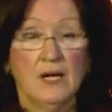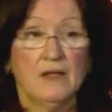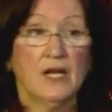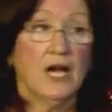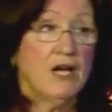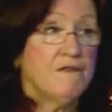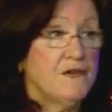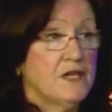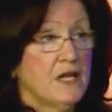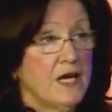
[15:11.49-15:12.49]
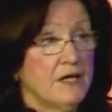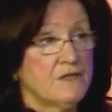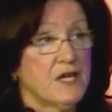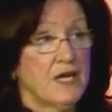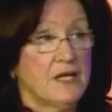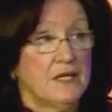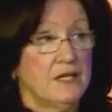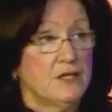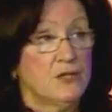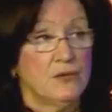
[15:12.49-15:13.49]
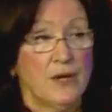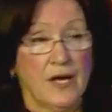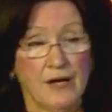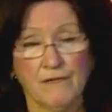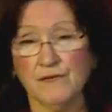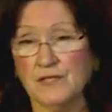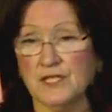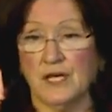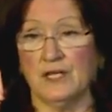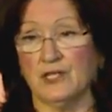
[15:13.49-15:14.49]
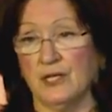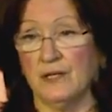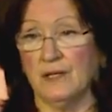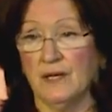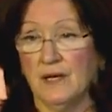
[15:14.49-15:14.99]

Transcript: that I feel I have taken into every session